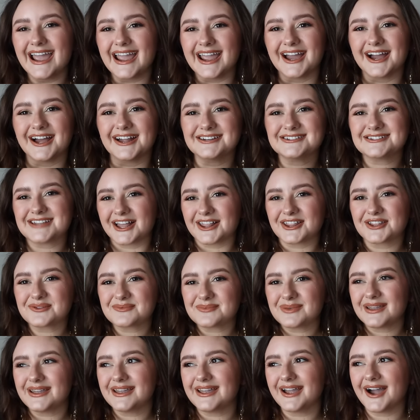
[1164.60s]
and telling
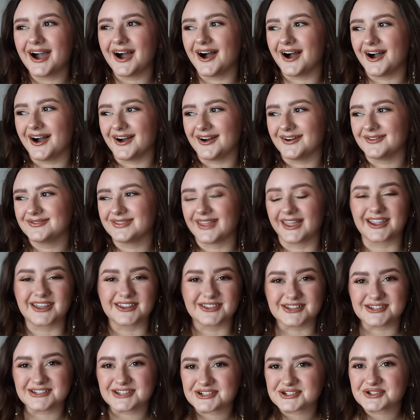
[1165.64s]
me uh, like in
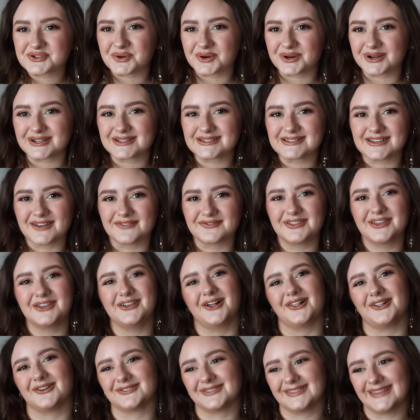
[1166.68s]
the Discord and stuff that
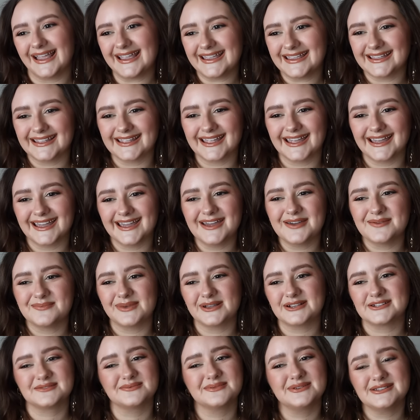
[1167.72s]
y'all are liking it. It
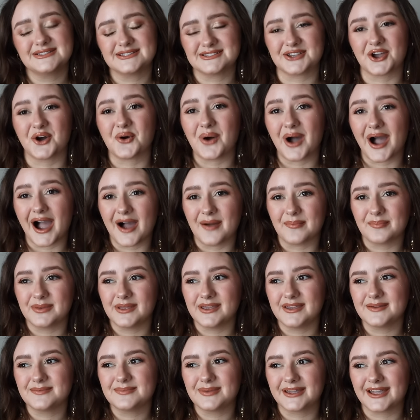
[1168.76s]
makes me so
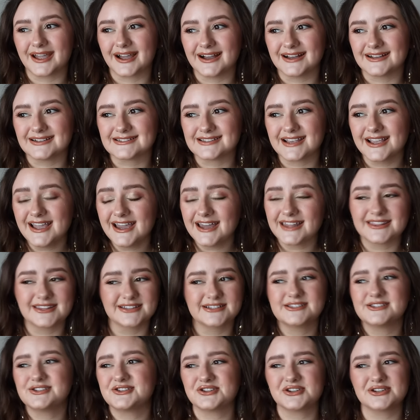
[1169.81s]
happy because
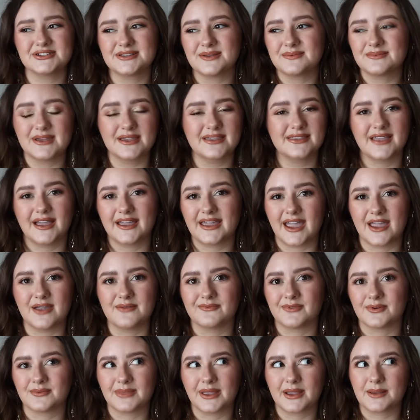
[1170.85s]
this is just something that came
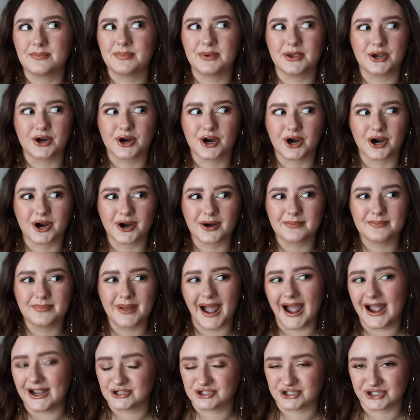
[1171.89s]
from like pure
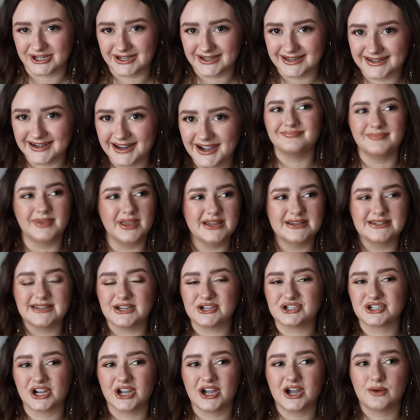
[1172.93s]
passion. Me and
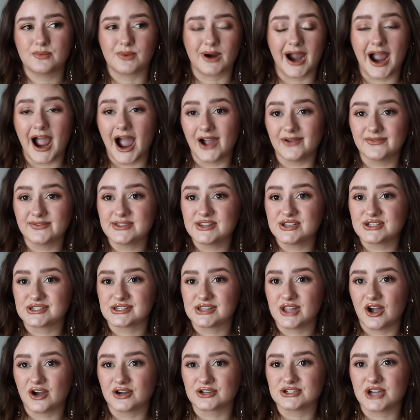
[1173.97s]
Deja were having these
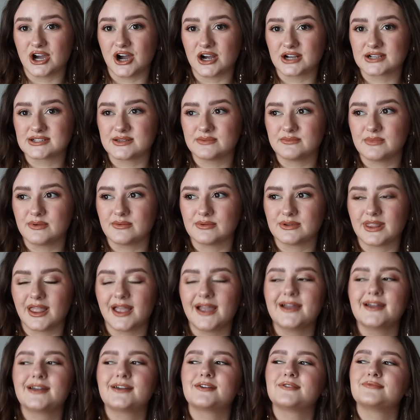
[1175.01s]
long talks and we were
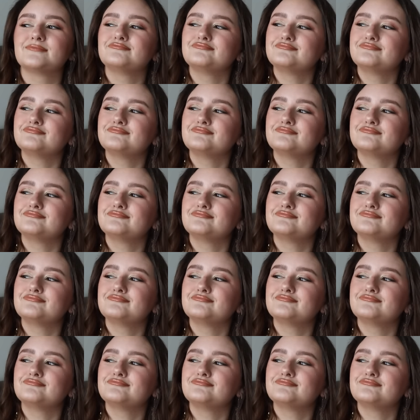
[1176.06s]
like,